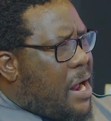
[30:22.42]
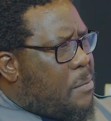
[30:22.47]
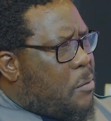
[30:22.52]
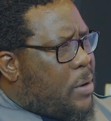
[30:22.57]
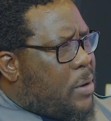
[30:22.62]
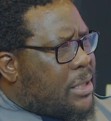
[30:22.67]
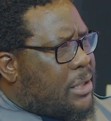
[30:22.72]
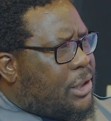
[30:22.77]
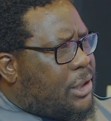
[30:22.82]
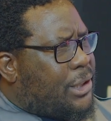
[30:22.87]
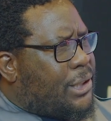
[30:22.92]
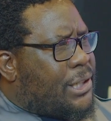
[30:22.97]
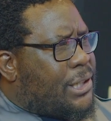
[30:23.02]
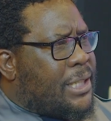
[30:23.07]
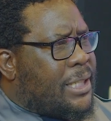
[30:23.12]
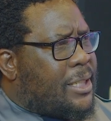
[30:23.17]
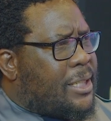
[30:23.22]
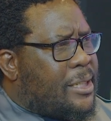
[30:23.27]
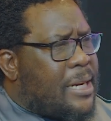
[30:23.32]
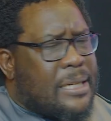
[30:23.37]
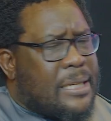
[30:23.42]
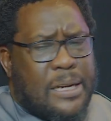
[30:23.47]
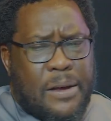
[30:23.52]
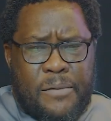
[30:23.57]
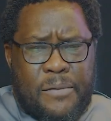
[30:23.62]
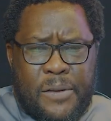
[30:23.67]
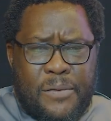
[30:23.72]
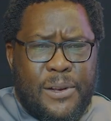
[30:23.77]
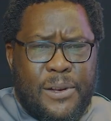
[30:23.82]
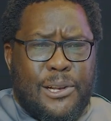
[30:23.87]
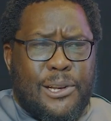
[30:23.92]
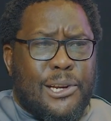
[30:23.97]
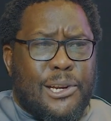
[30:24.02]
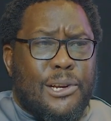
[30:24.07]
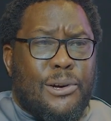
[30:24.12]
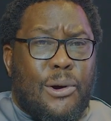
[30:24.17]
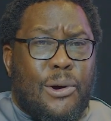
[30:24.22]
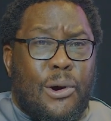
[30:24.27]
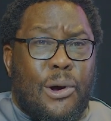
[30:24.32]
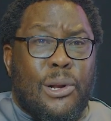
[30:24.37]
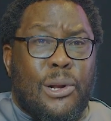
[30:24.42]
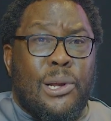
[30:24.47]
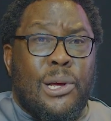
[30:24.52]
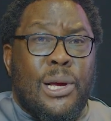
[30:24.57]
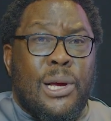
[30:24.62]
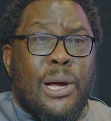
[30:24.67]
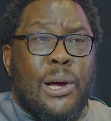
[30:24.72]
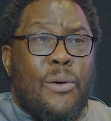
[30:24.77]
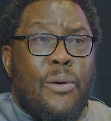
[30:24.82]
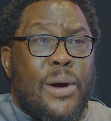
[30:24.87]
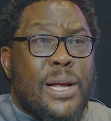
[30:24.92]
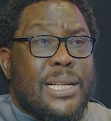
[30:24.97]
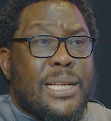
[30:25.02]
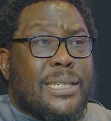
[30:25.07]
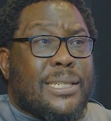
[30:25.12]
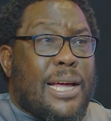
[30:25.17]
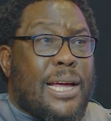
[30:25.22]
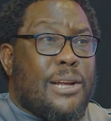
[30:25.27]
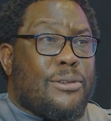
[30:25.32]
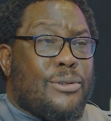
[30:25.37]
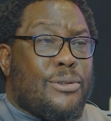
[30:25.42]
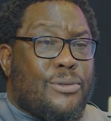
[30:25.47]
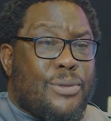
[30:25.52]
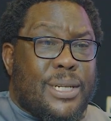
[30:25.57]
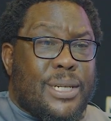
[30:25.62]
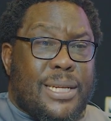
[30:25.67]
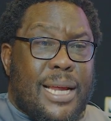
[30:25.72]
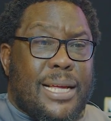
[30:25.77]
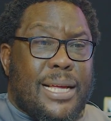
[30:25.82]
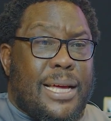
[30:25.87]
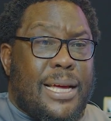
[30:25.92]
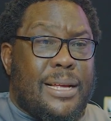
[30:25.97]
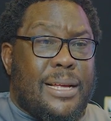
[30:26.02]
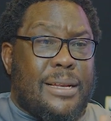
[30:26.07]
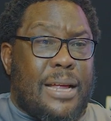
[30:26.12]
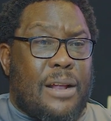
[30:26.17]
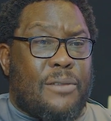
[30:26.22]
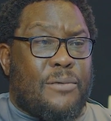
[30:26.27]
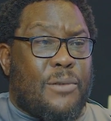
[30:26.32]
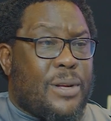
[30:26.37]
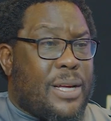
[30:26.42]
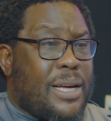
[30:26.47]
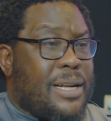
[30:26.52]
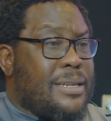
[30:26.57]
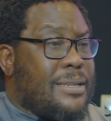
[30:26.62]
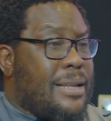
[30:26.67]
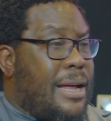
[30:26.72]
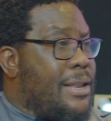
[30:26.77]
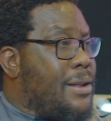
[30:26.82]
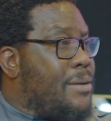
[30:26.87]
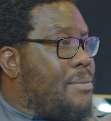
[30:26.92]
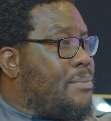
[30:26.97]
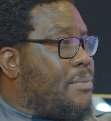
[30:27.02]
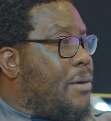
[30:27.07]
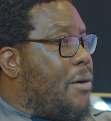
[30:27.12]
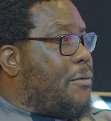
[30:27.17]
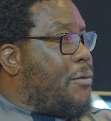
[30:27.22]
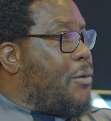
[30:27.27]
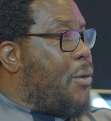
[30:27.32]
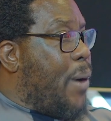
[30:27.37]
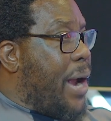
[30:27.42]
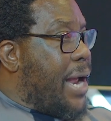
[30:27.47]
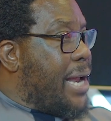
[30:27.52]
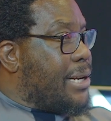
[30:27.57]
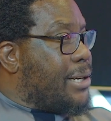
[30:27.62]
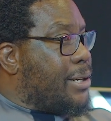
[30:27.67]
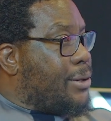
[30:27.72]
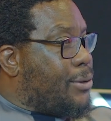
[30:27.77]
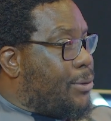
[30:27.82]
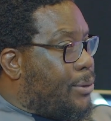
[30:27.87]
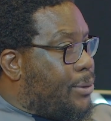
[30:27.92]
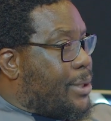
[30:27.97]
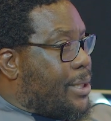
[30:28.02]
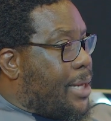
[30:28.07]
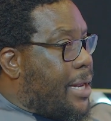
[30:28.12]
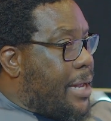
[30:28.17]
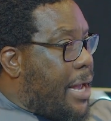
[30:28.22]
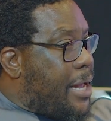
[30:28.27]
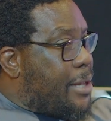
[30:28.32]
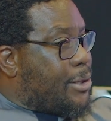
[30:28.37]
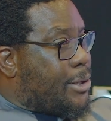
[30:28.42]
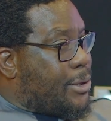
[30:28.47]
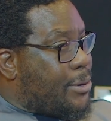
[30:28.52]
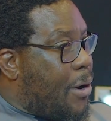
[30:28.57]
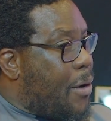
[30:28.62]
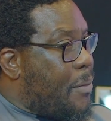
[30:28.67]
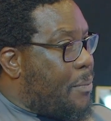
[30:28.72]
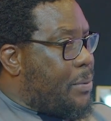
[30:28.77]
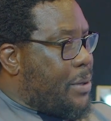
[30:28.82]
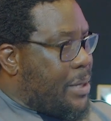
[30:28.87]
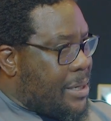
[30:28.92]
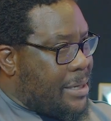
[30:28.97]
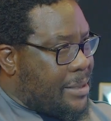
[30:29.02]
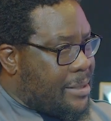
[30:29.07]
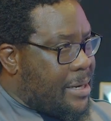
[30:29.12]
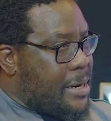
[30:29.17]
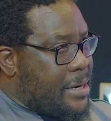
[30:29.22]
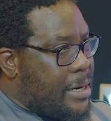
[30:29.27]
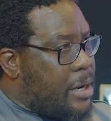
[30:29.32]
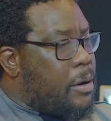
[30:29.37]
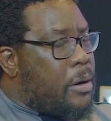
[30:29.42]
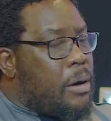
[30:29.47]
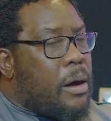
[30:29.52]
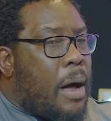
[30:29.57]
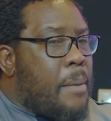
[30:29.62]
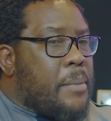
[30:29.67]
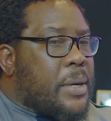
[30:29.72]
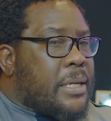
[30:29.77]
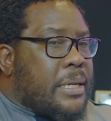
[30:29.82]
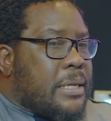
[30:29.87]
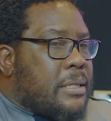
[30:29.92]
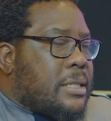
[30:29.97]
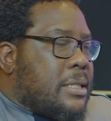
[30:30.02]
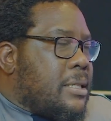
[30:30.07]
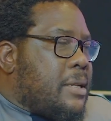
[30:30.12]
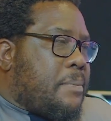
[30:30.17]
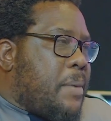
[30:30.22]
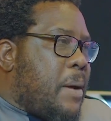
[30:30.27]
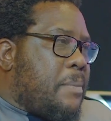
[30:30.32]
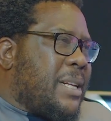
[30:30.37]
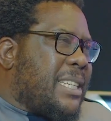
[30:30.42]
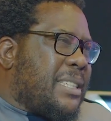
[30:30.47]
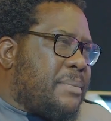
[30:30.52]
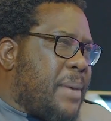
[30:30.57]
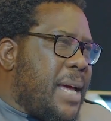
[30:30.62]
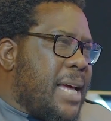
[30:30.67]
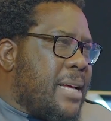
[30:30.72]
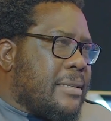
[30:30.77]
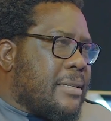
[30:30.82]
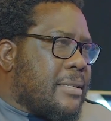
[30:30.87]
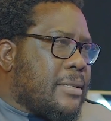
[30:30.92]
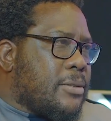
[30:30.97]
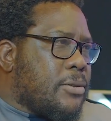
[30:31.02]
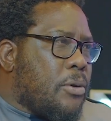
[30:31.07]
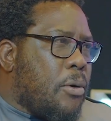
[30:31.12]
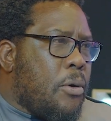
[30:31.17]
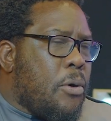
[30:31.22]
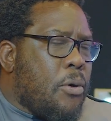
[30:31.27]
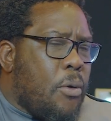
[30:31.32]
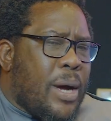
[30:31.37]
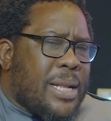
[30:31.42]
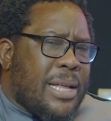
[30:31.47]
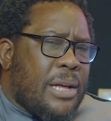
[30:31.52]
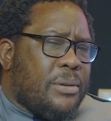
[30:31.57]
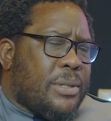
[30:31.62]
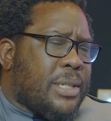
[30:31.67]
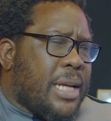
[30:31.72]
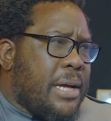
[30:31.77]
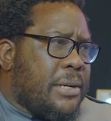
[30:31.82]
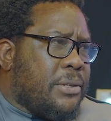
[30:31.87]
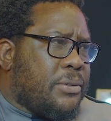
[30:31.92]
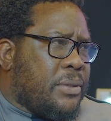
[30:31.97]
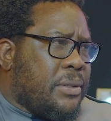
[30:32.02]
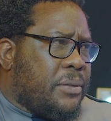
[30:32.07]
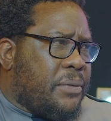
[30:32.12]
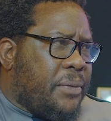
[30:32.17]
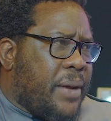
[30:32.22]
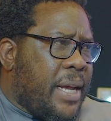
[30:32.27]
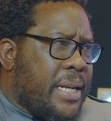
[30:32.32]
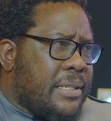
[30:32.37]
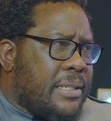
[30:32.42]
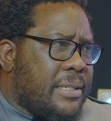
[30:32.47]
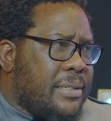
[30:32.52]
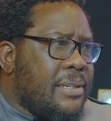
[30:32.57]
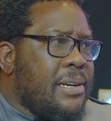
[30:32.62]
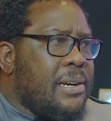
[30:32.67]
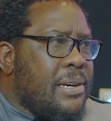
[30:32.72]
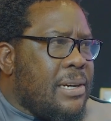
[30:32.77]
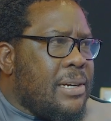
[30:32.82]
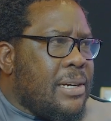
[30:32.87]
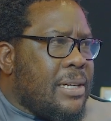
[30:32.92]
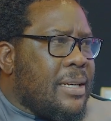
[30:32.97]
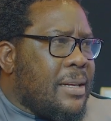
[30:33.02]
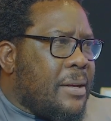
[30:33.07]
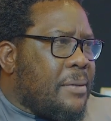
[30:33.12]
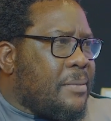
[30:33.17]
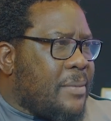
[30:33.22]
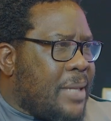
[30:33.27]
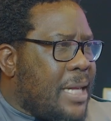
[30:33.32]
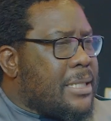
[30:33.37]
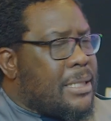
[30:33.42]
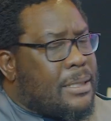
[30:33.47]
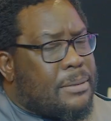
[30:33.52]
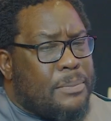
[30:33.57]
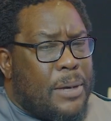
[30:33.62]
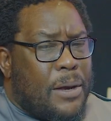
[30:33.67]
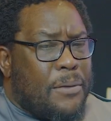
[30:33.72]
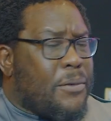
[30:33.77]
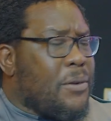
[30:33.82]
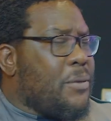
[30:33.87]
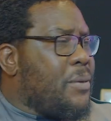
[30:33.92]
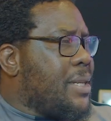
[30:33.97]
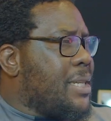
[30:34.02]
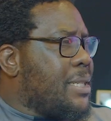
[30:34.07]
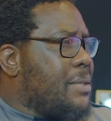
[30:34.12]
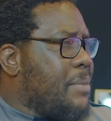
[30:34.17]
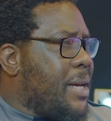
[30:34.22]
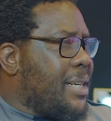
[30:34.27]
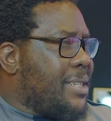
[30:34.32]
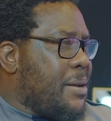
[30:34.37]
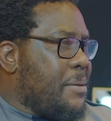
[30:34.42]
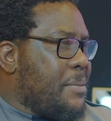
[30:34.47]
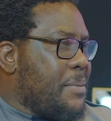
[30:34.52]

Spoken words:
was discharged. I vividly recall when he tried to do it again, Advocate Dalimpofu went to say, hey, stop. You understand? I mean, it's in the public space. So what are you trying to defend? That's my view with this matter.